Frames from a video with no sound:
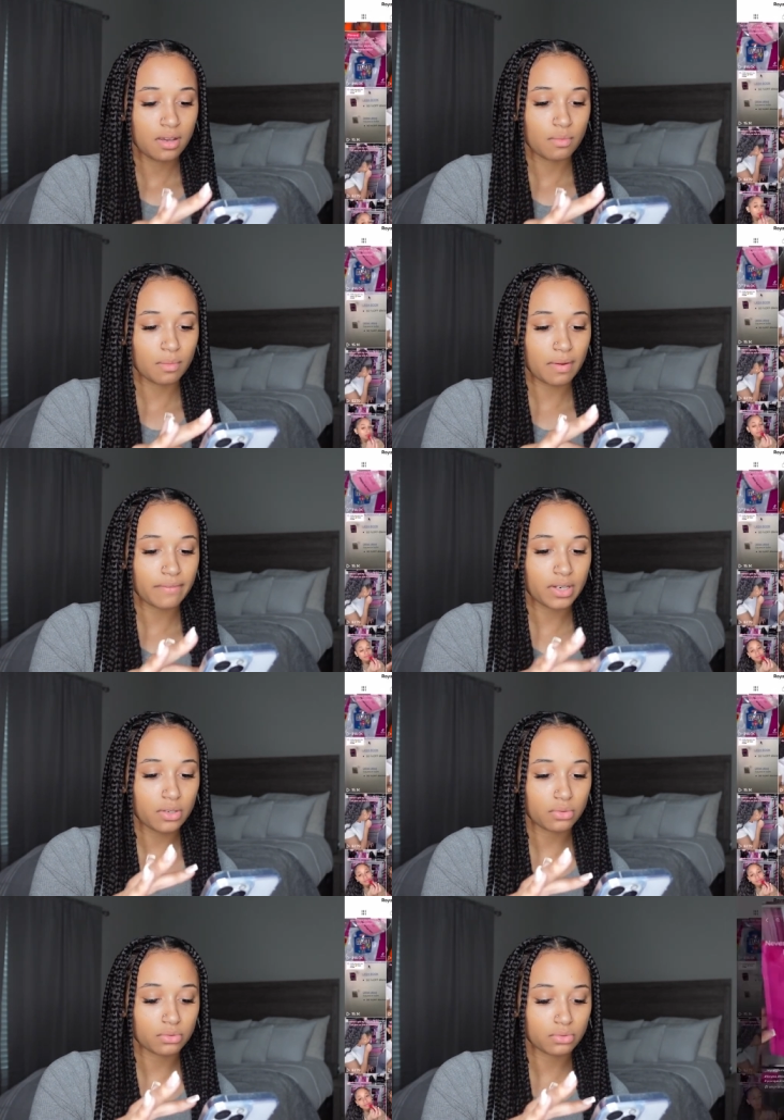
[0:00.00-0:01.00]
My
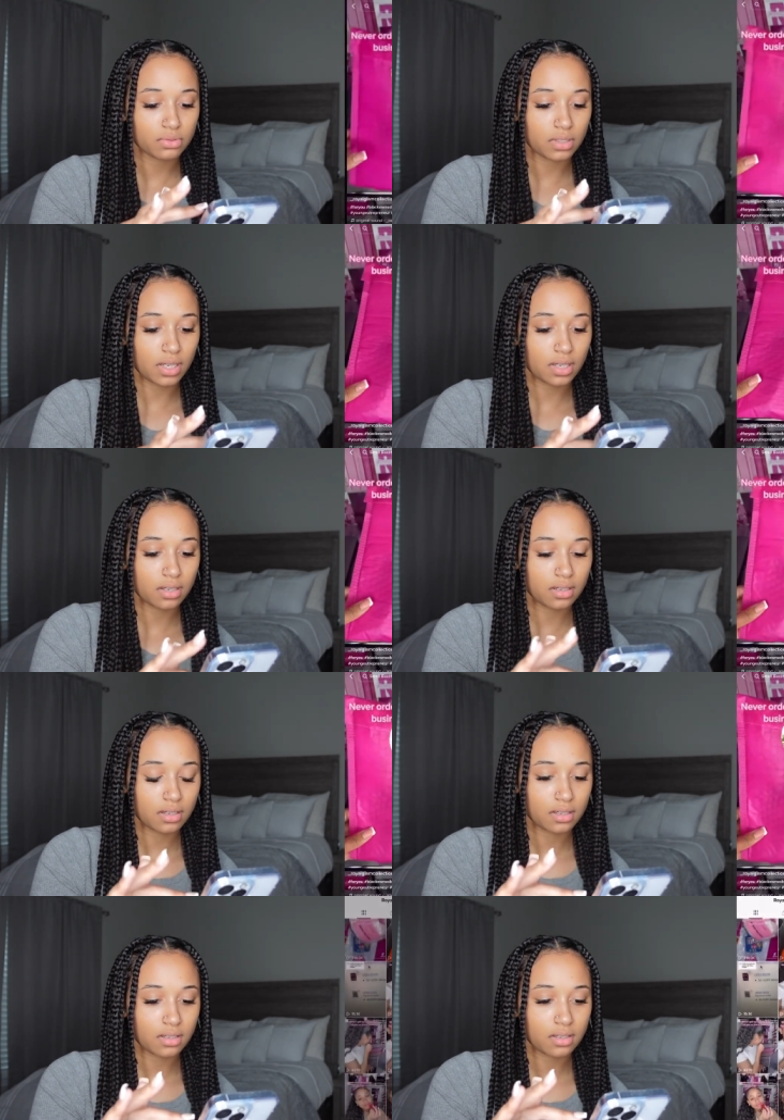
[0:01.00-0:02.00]
videos like never
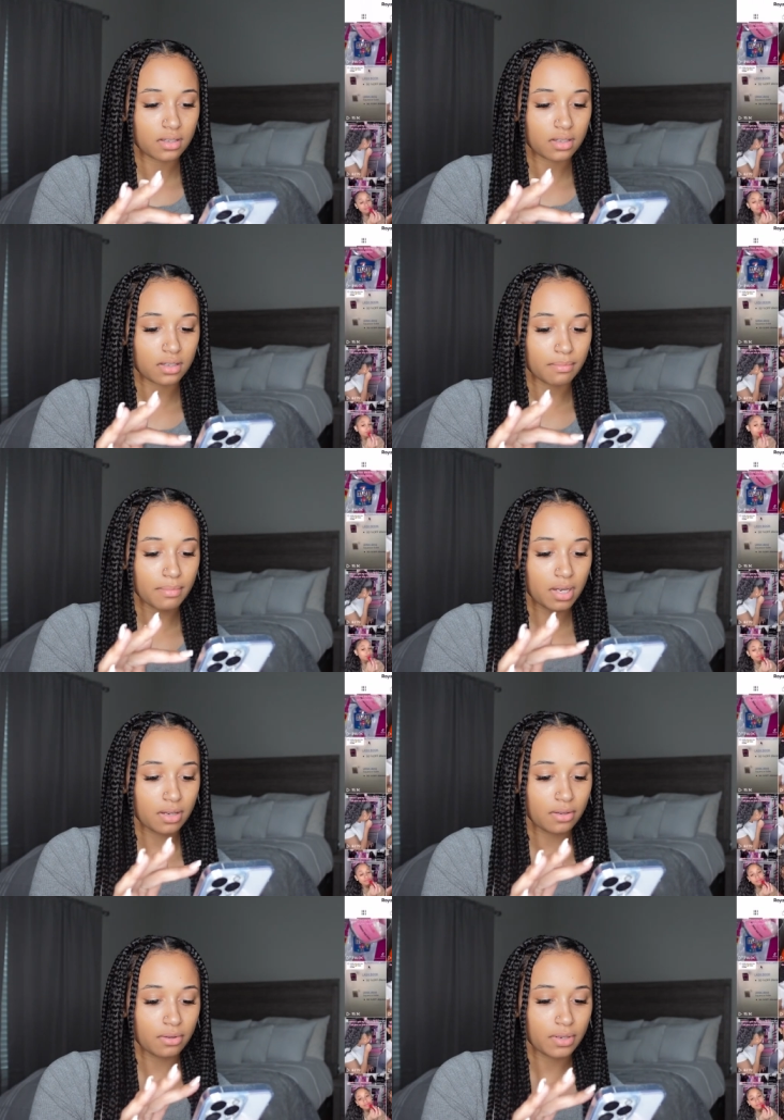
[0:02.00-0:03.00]
a month
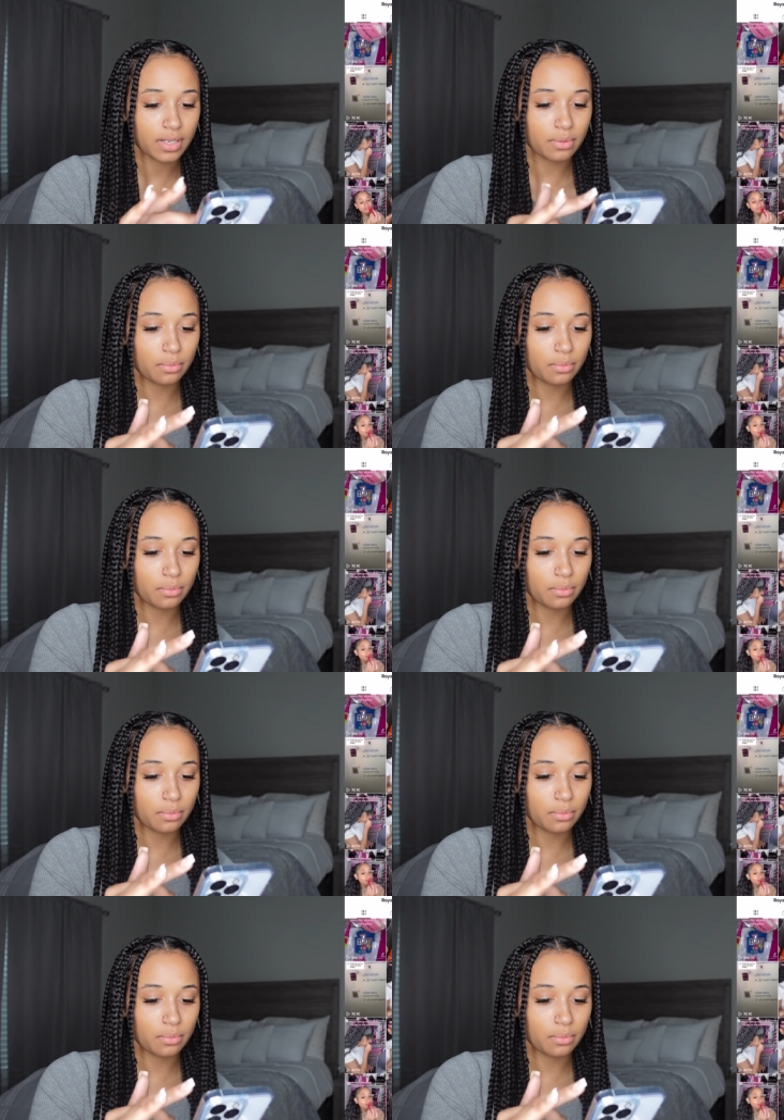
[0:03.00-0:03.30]
ago hit